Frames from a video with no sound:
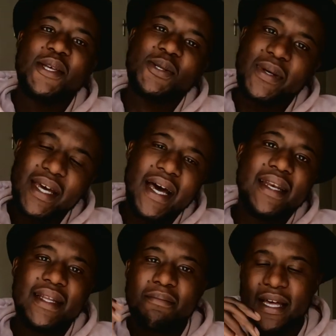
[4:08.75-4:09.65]
So yeah,
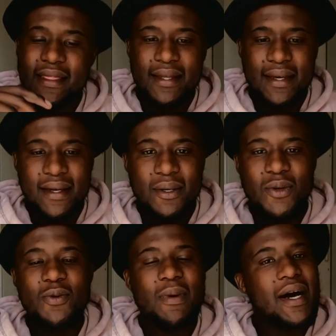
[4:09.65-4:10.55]
I did my thing,
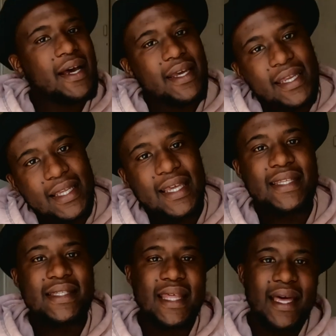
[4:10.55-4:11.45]
Uber, it
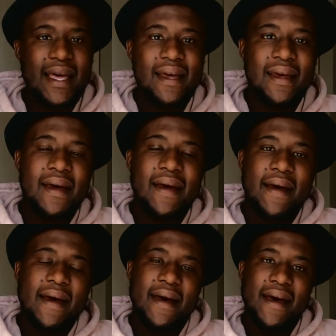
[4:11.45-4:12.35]
gets there.
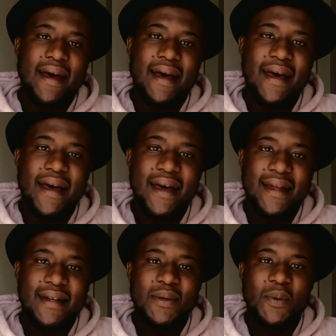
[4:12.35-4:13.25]

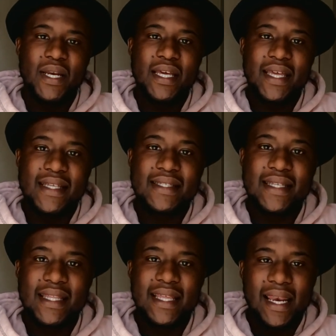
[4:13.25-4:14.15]
And when it gets
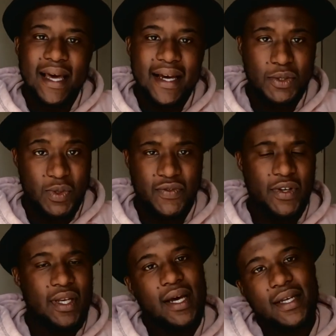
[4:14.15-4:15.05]
there, the large was
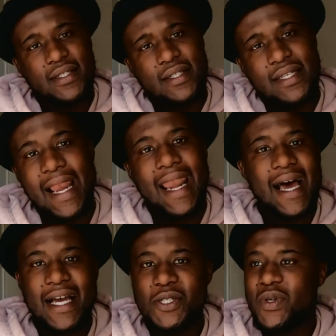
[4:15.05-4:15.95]
really large, and it
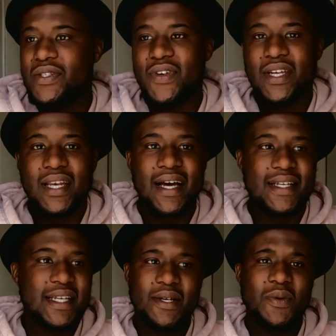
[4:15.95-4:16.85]

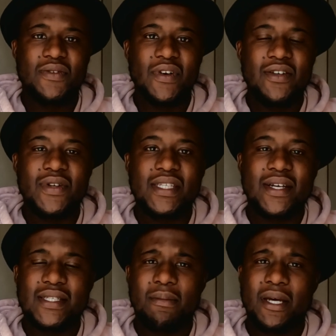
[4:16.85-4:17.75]
was very interesting
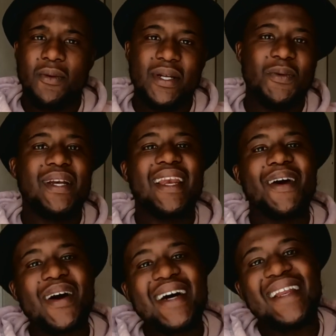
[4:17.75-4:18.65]
because I'm like, wait,
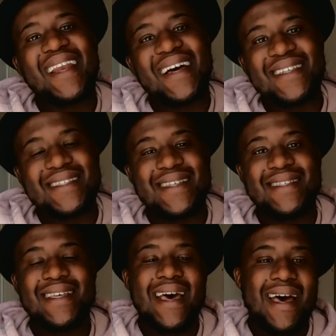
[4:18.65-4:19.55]
what kind of large is
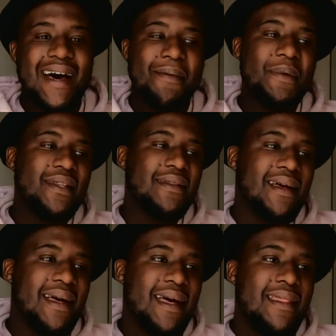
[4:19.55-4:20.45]
this? I
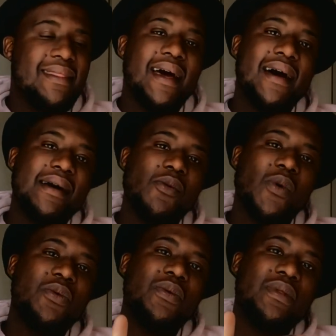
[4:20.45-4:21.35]
mean, they are
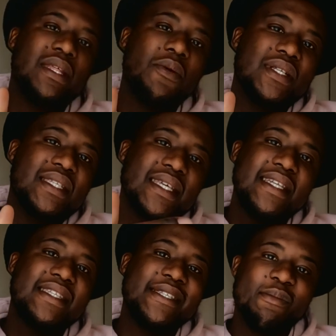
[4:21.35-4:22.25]
what they would
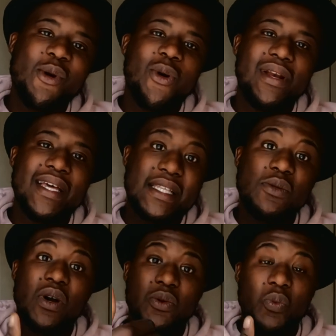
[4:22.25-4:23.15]
say is small
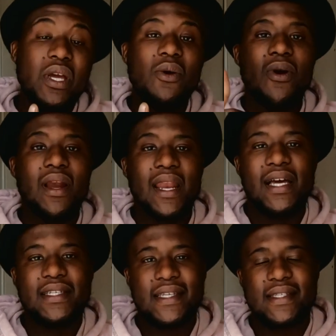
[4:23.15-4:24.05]
is what we call
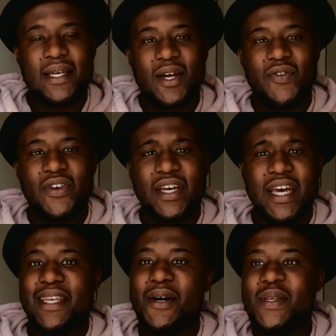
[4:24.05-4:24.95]
large in South Africa,
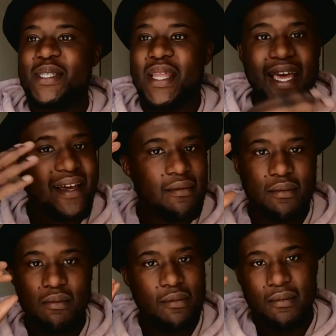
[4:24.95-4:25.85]
and that was like
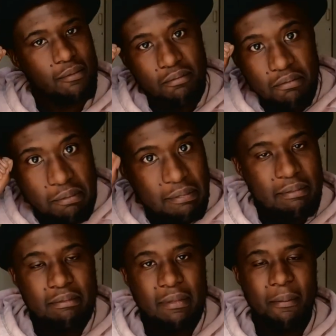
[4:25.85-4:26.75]

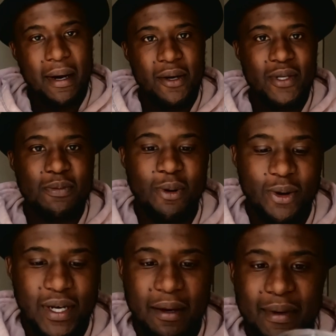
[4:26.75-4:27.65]
my mind was blown.